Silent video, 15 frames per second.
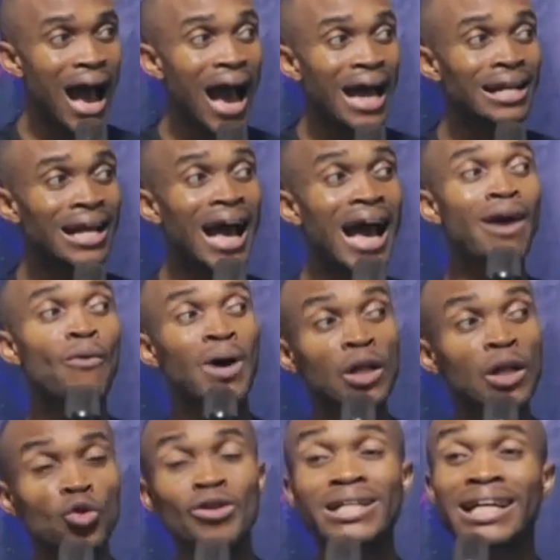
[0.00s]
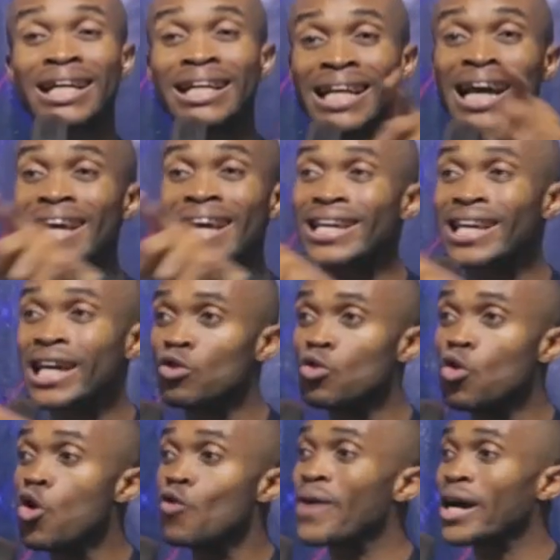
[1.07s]
And I want to declare
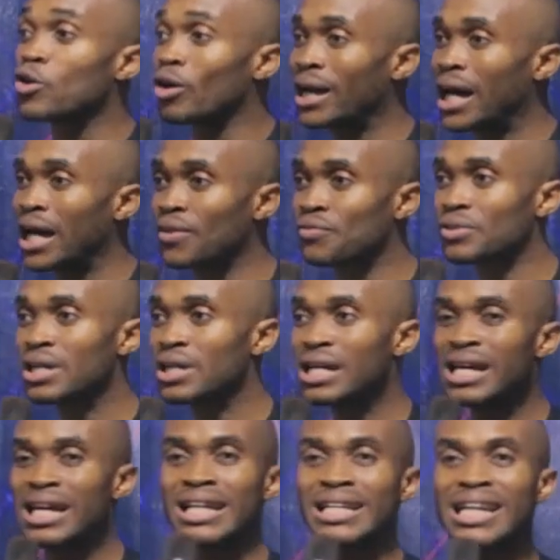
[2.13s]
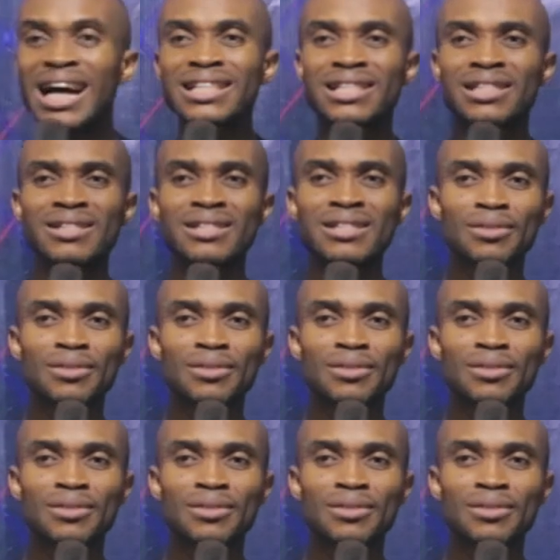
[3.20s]
again over your life that